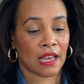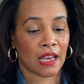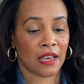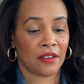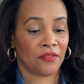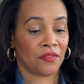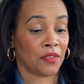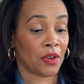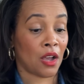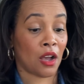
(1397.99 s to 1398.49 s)

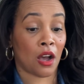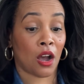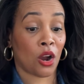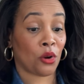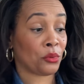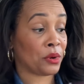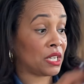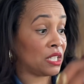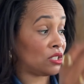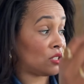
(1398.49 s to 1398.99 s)
I've
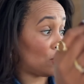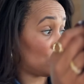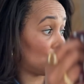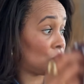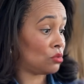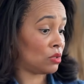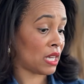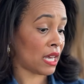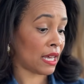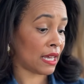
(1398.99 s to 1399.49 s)
already
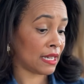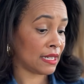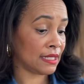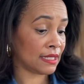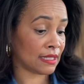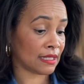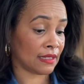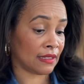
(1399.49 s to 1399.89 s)
told you guys.